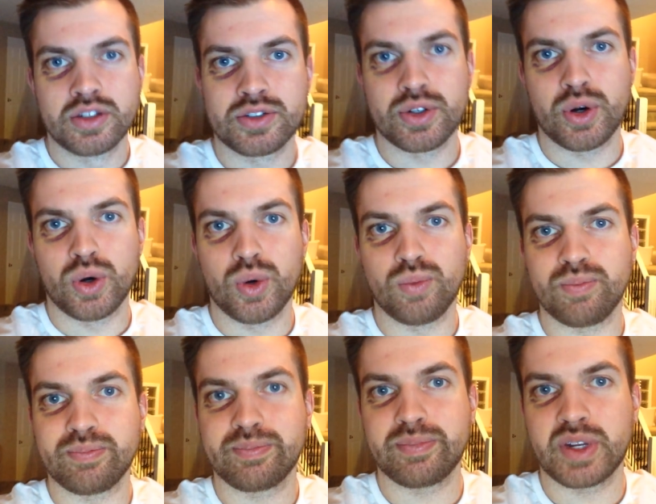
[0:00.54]
So,
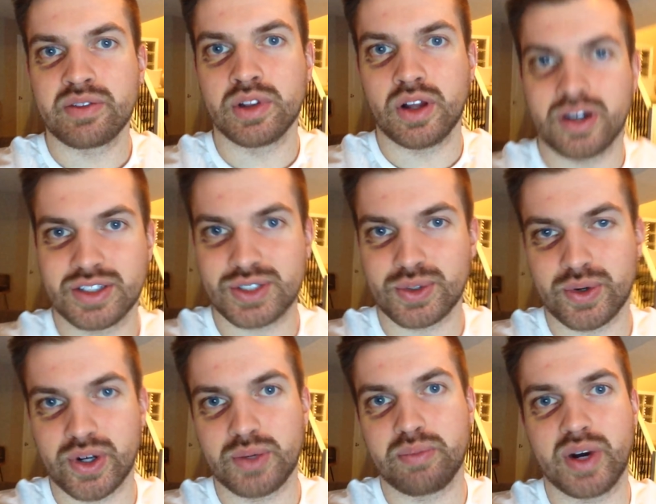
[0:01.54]
bit of a long
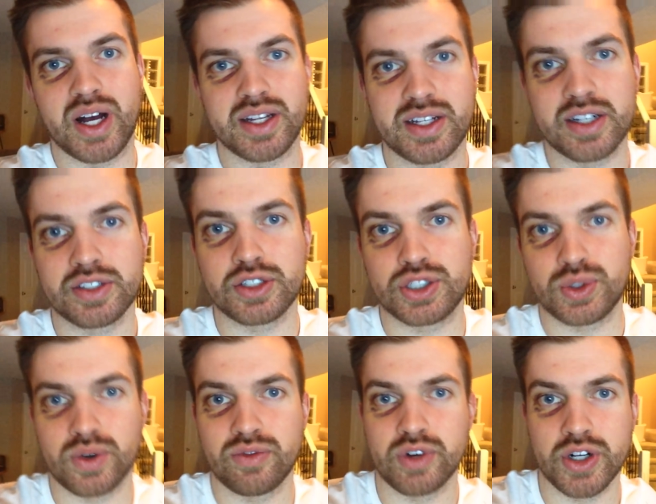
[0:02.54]
story, but here's the
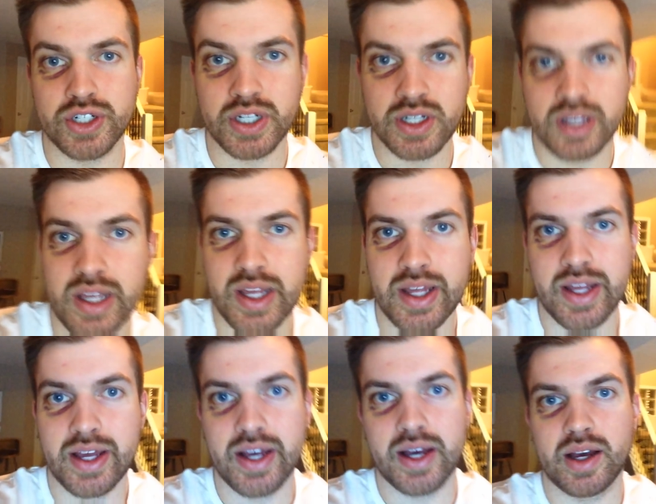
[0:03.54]
short version.
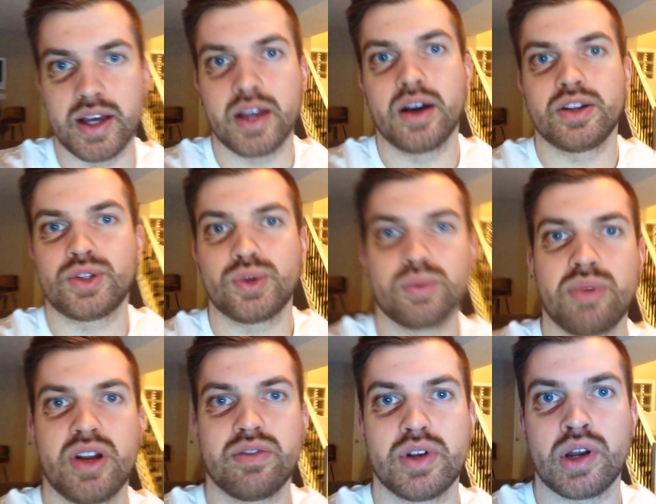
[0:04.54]
I got into a
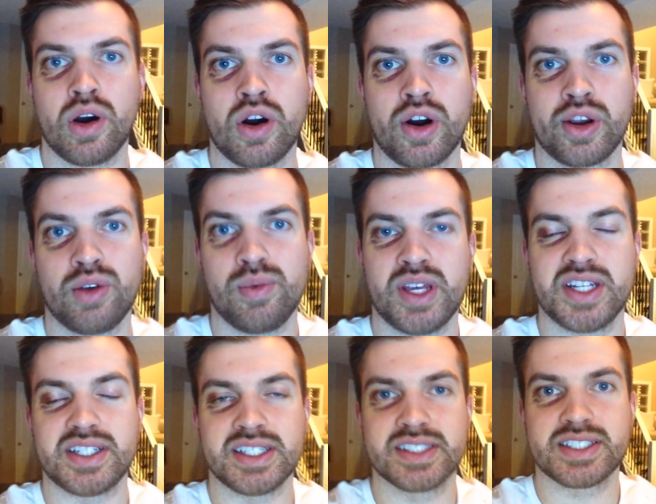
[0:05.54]
bit of an
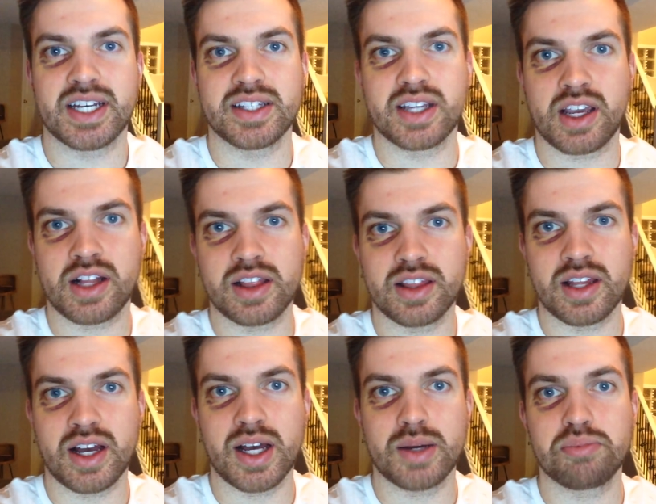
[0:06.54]
argument inside the
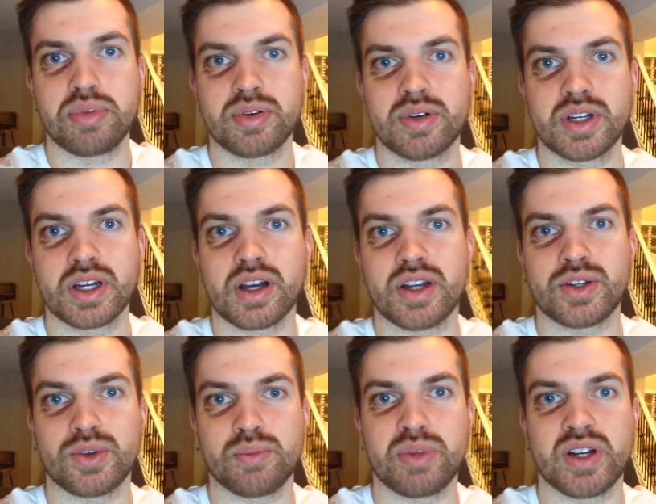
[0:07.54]
club, got
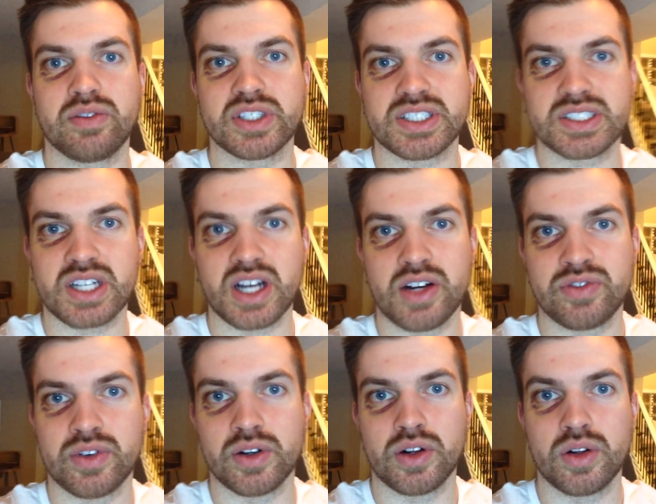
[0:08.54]
into a bit of a
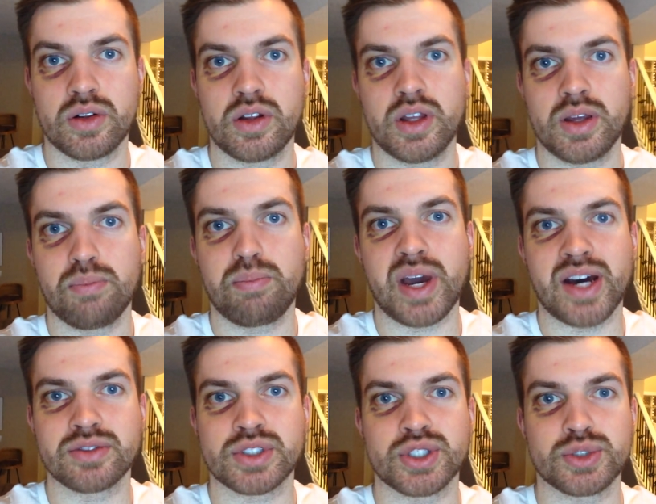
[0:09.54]
scuffle,
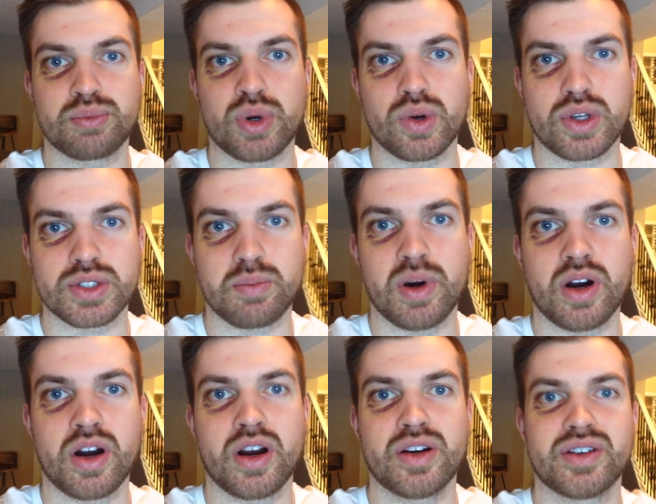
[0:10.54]
bouncers broke us
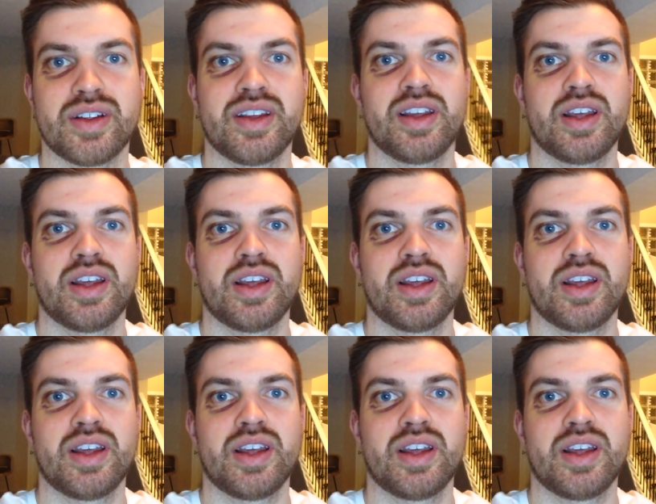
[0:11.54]
apart,